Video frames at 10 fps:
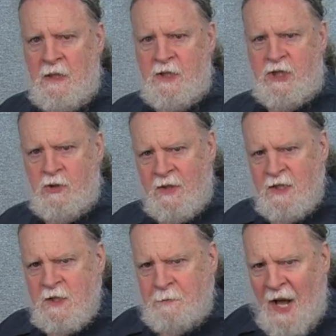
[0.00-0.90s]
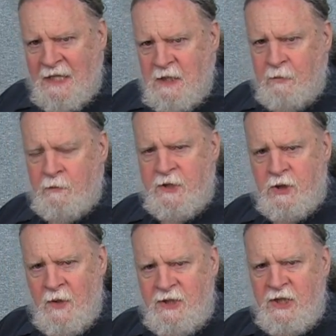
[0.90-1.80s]
the strictest possible
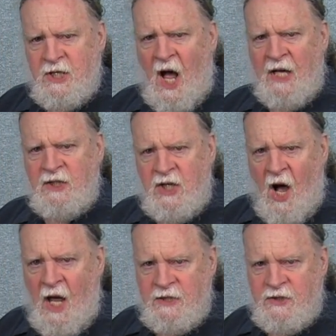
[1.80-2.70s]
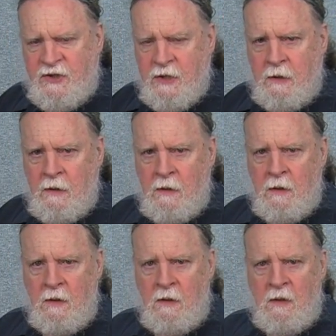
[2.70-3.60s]
restrictions on guns
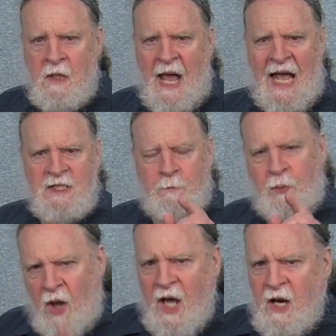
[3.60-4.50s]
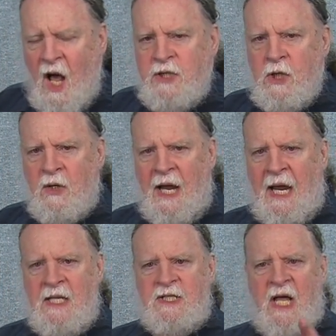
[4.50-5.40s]
has blood on your
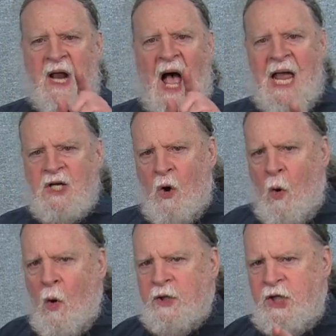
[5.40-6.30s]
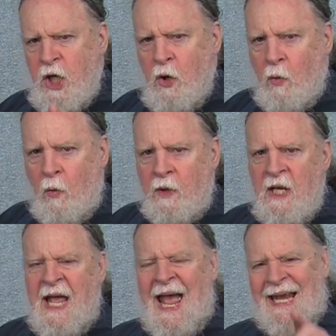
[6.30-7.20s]
hands, and I call you
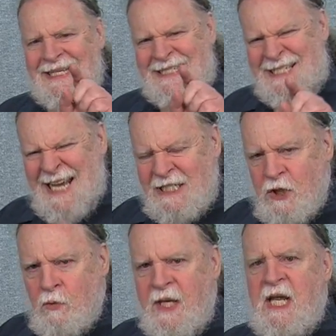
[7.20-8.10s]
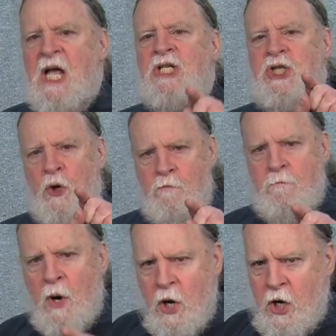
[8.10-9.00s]
an accessory to
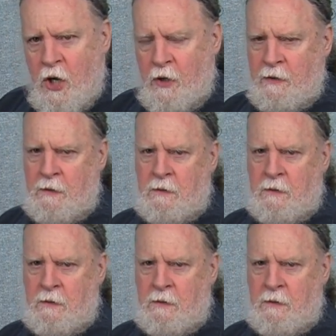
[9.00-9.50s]
murder.